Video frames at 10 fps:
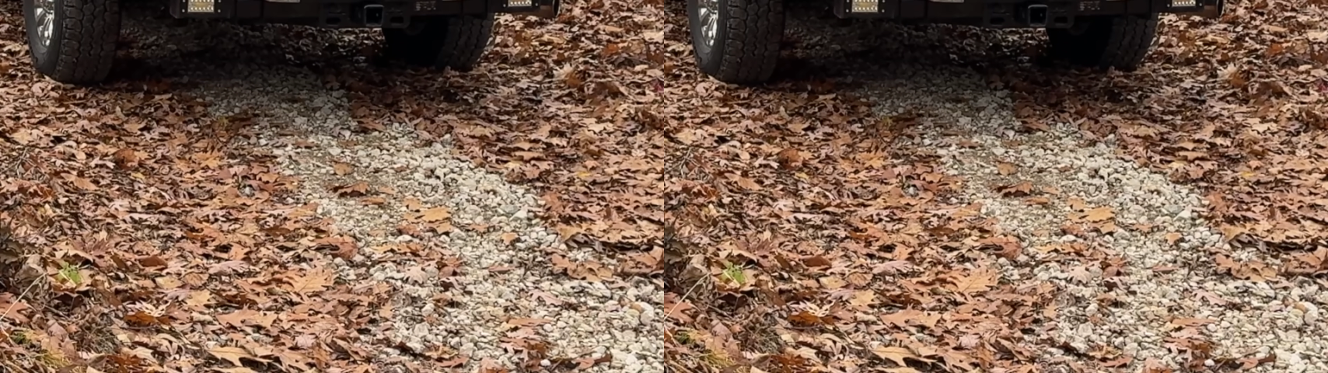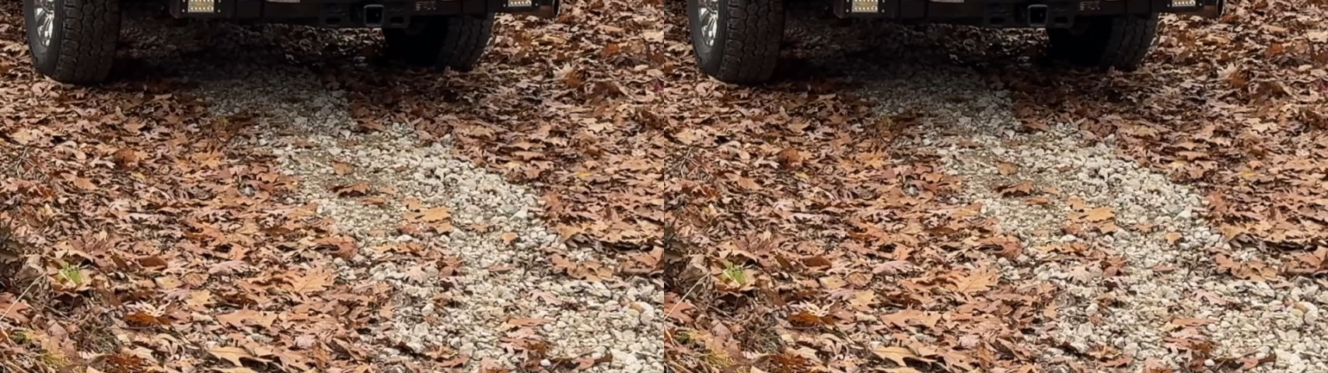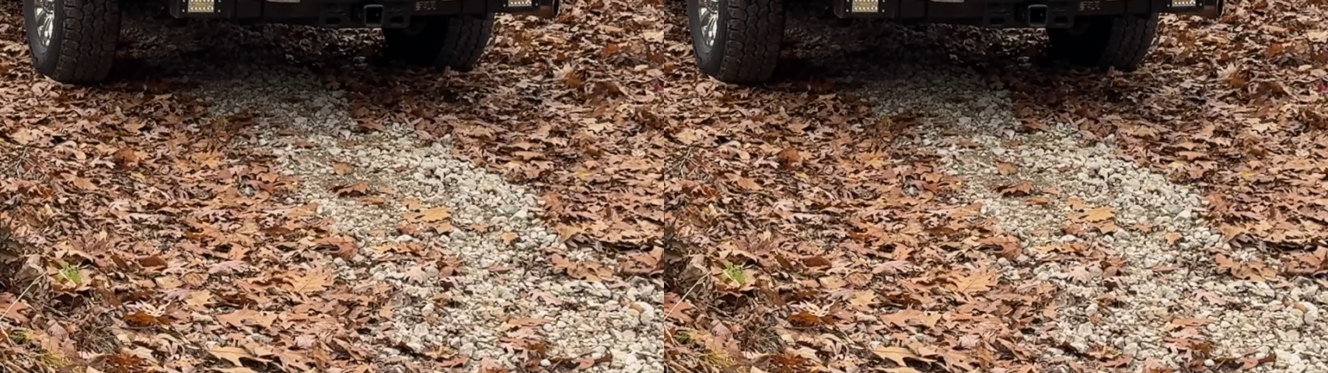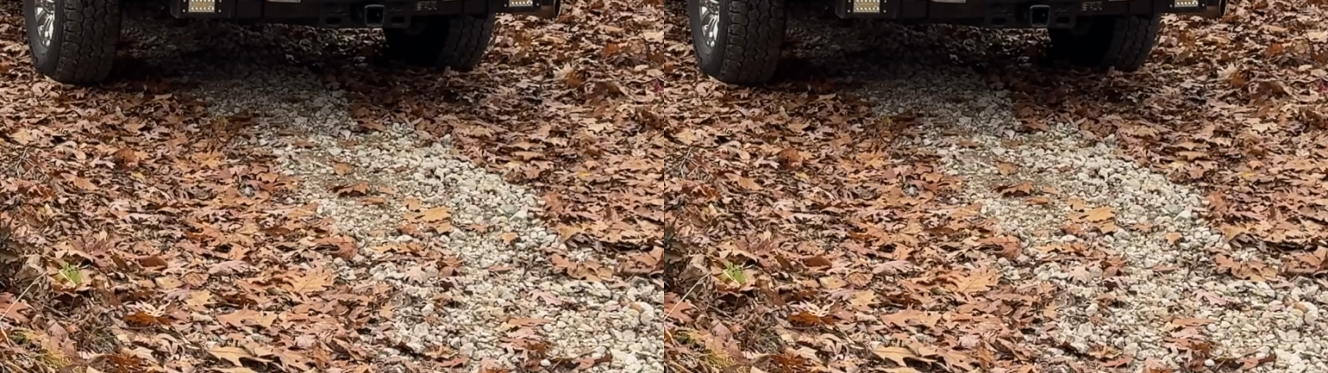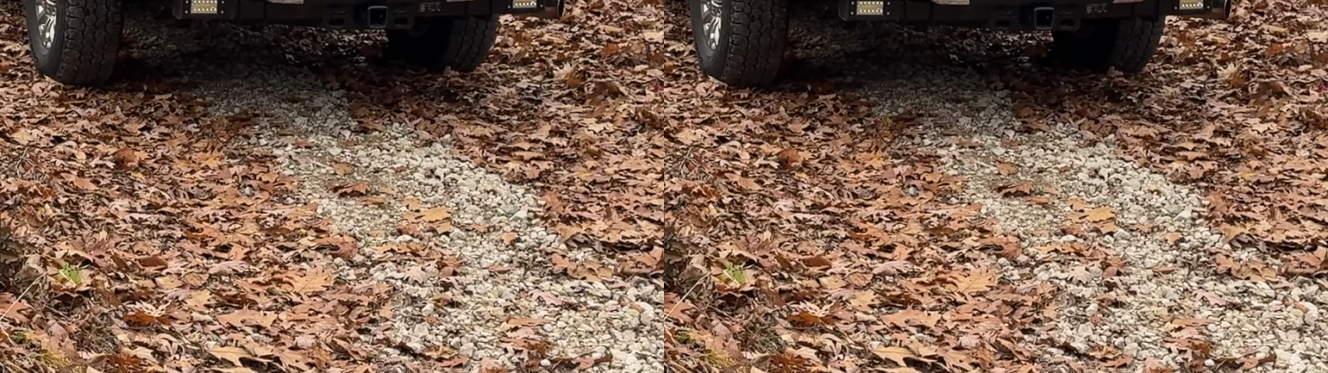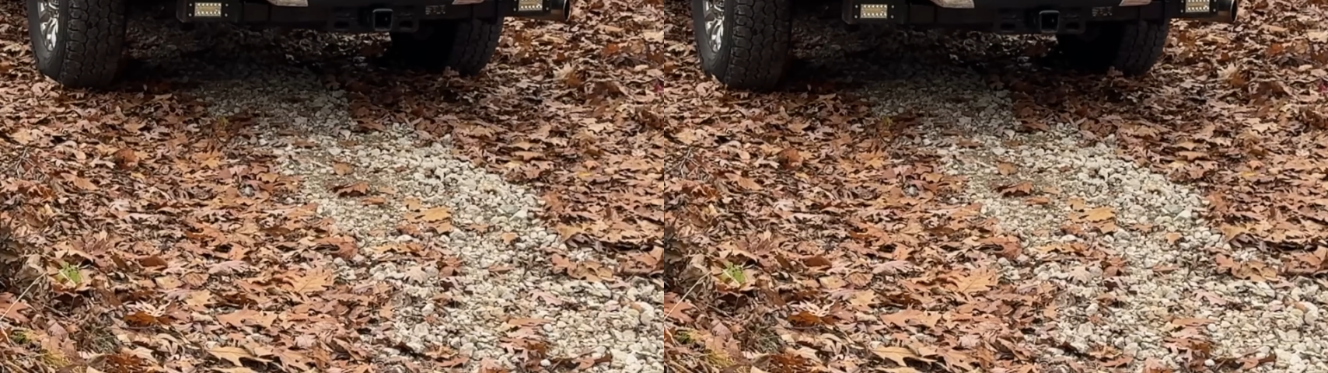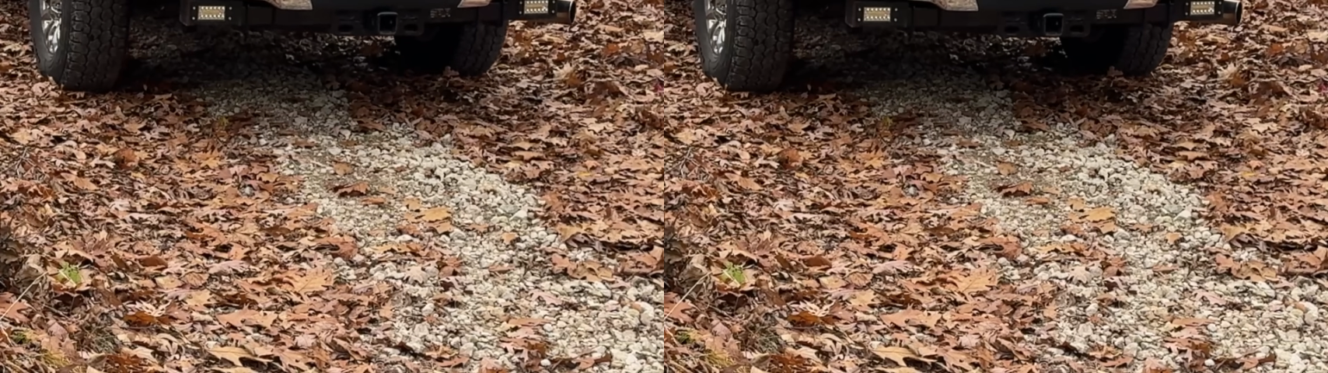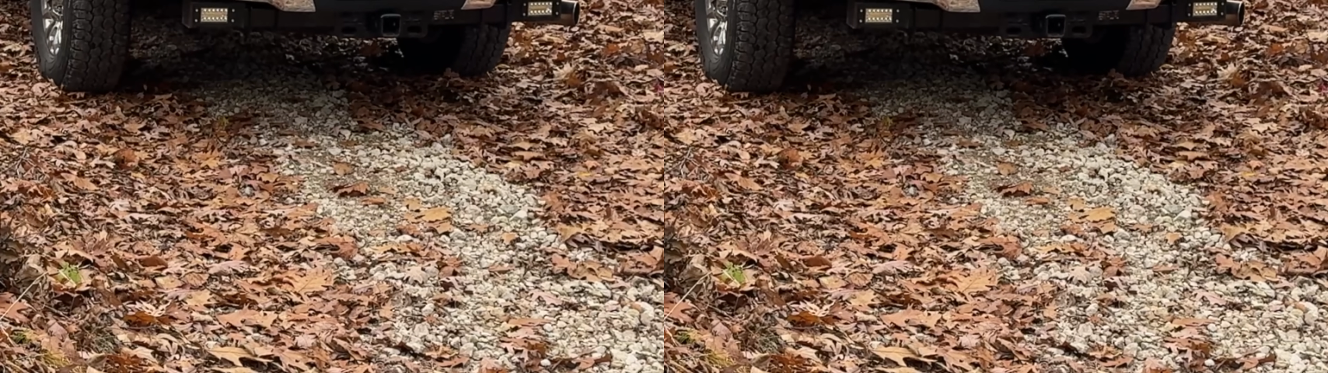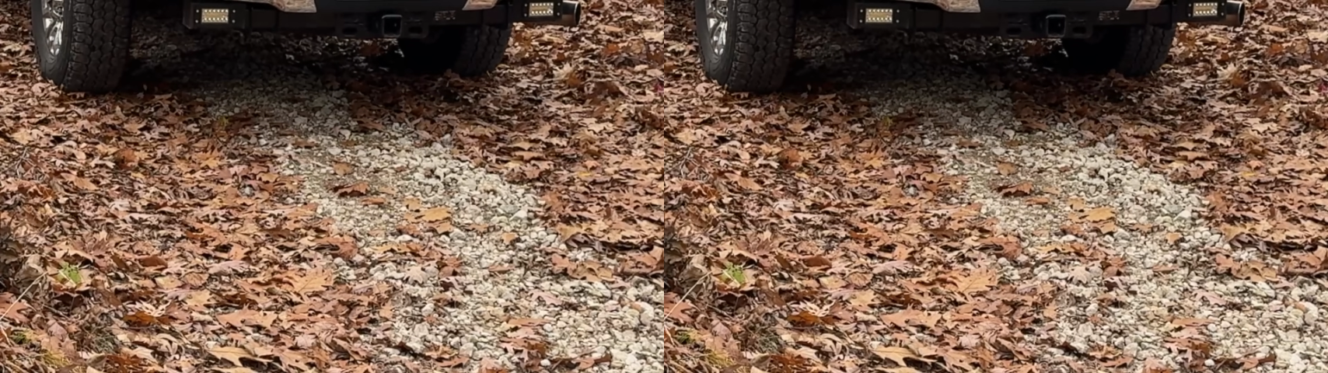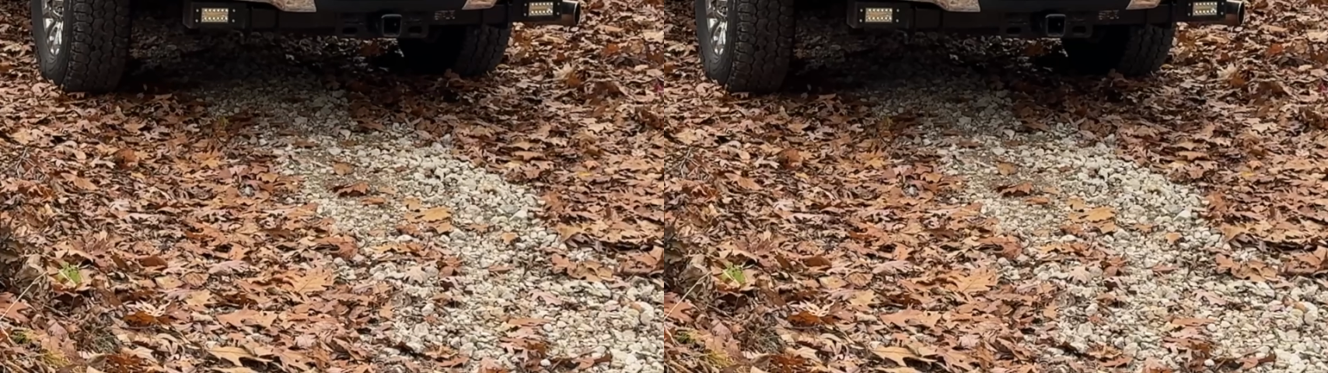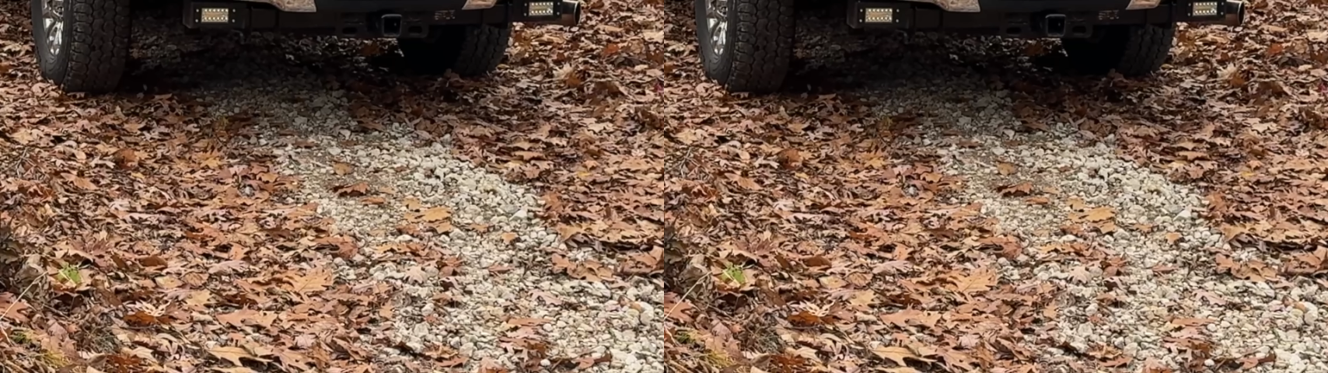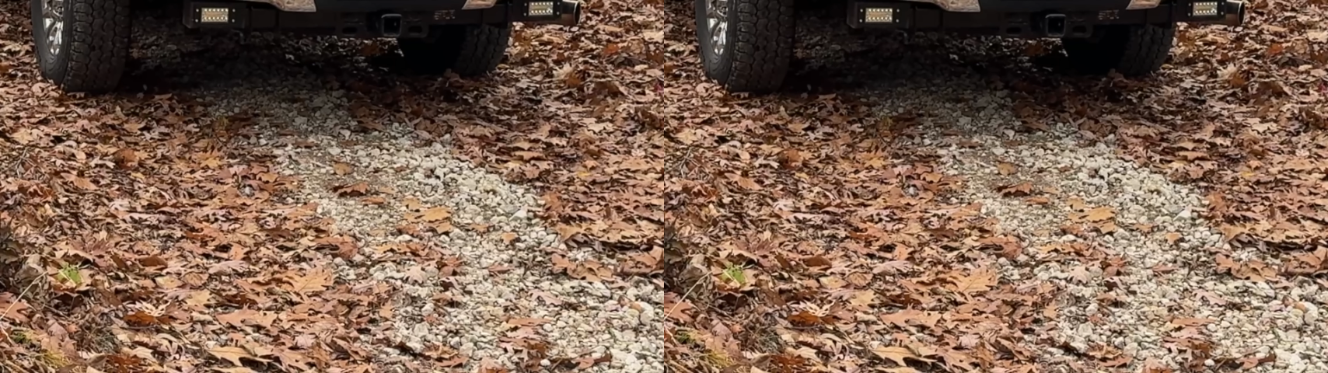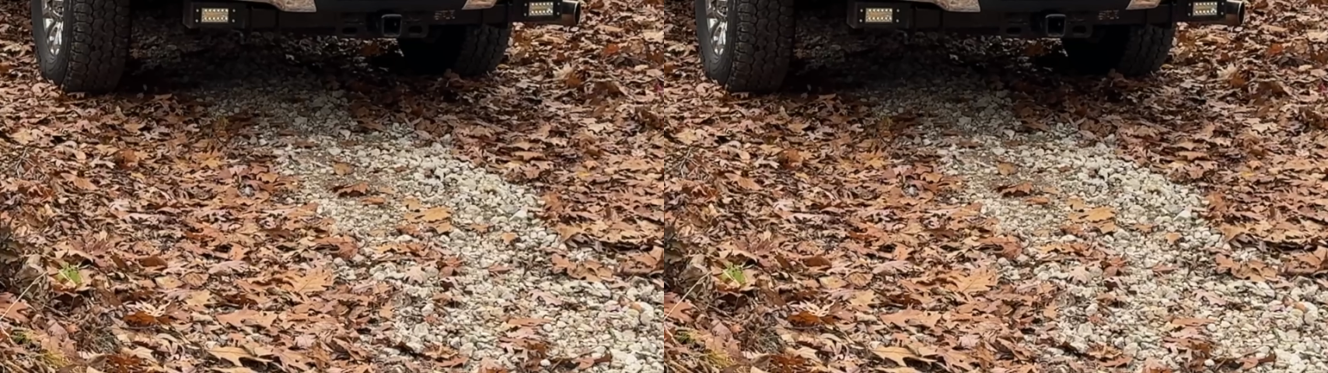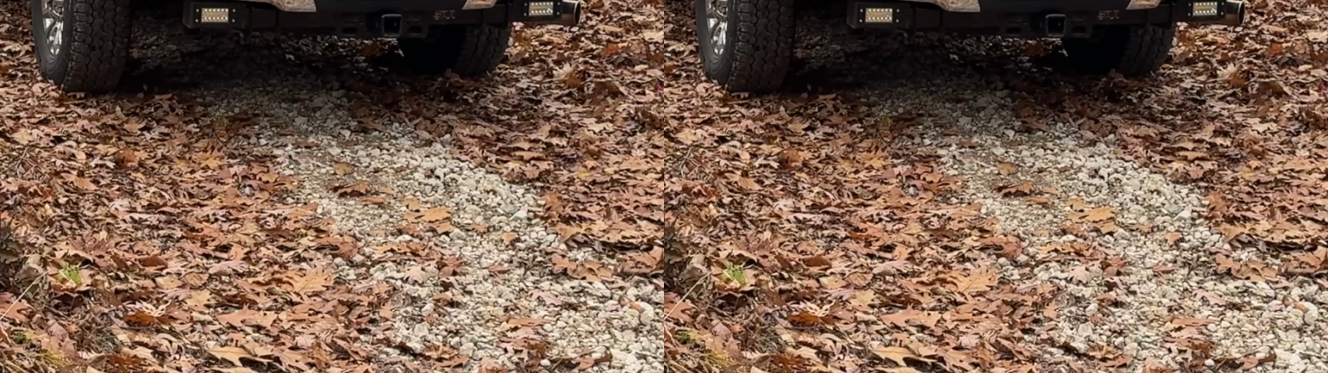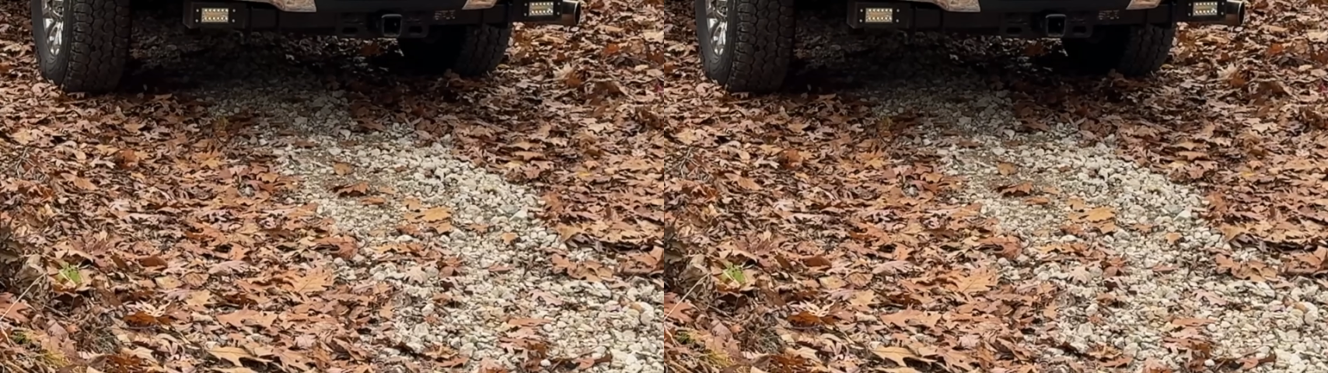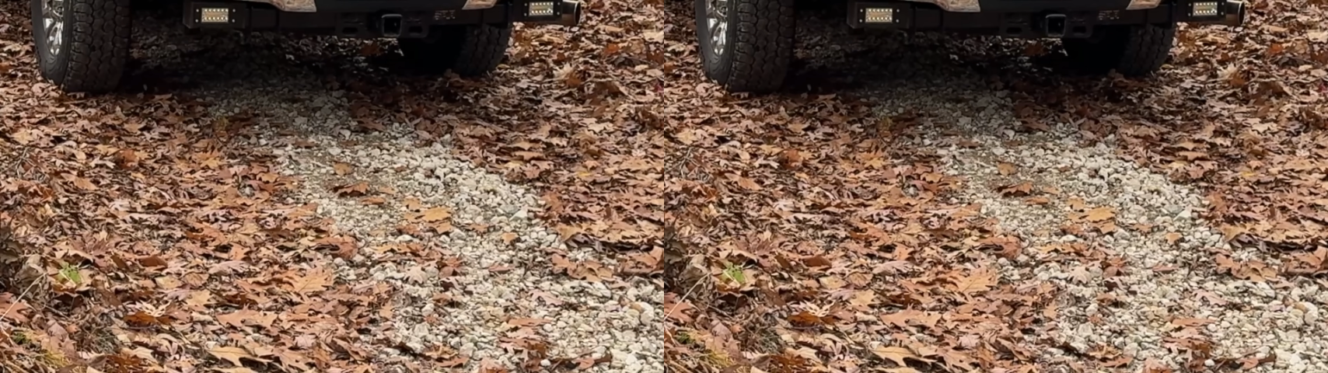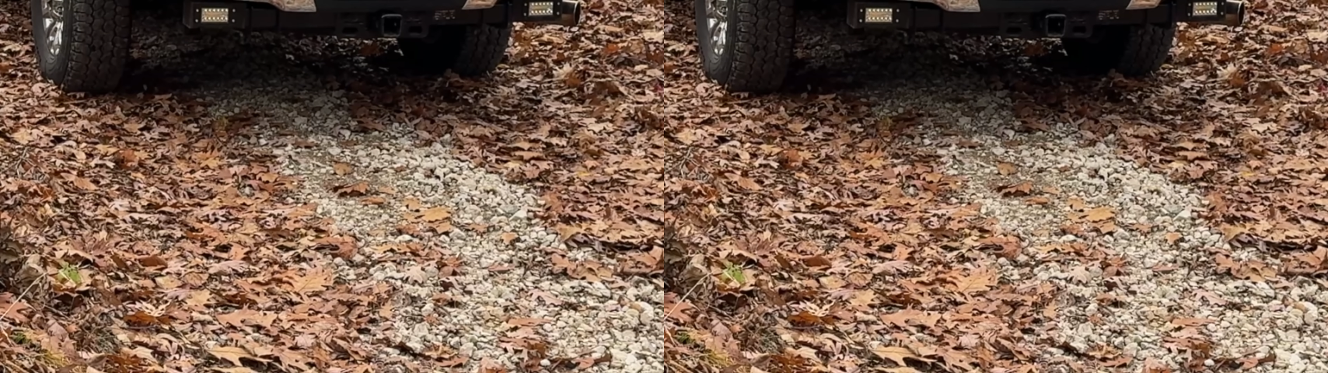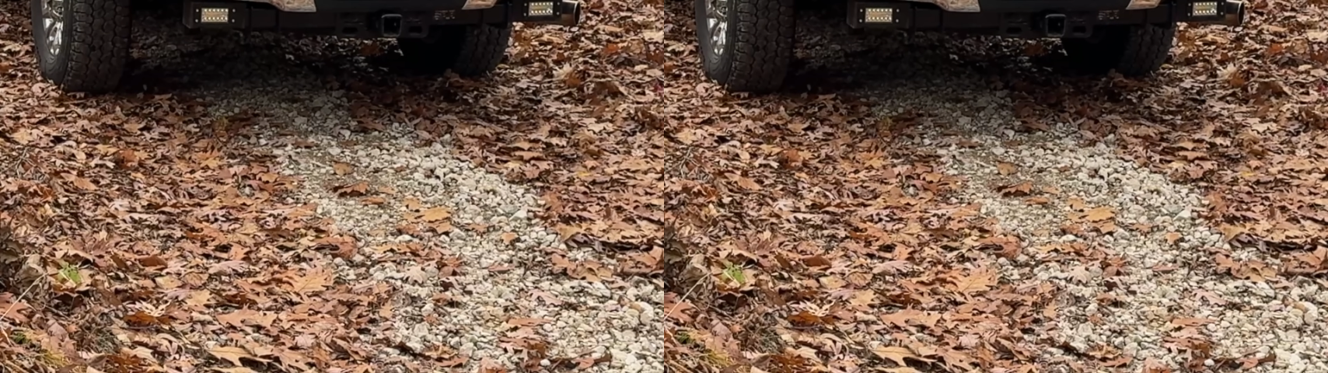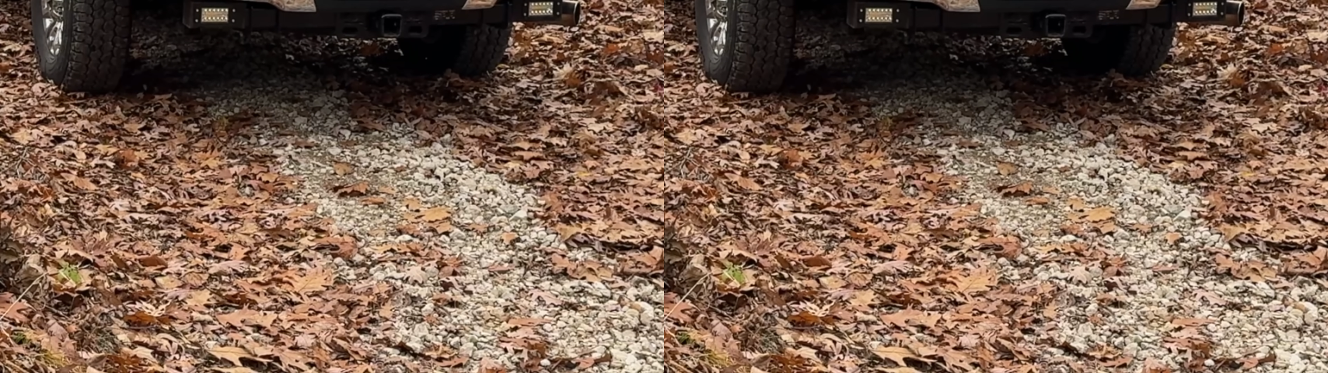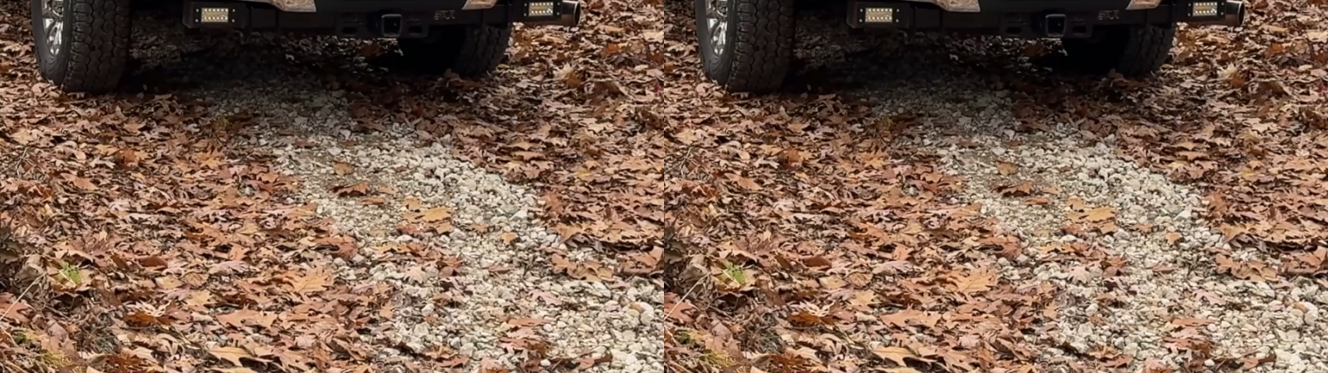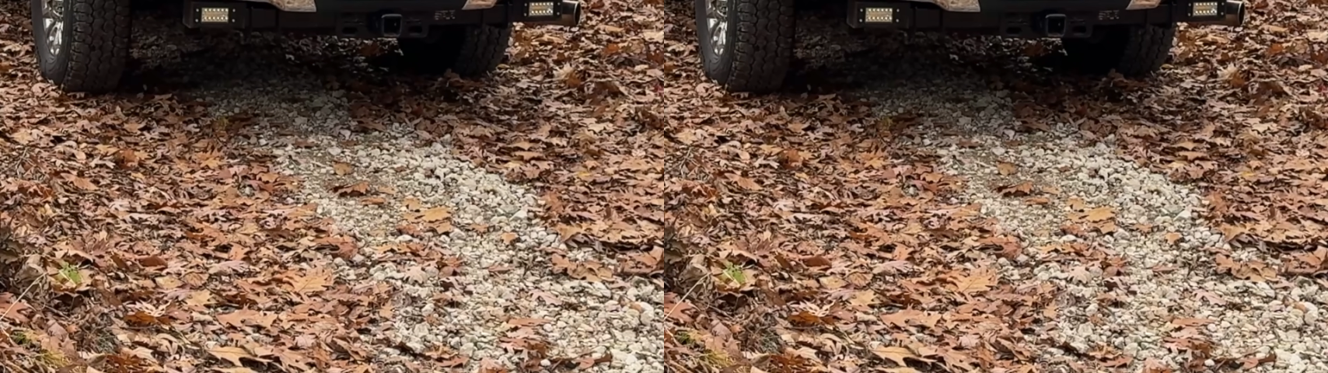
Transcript: Nobody's mouth can be seen.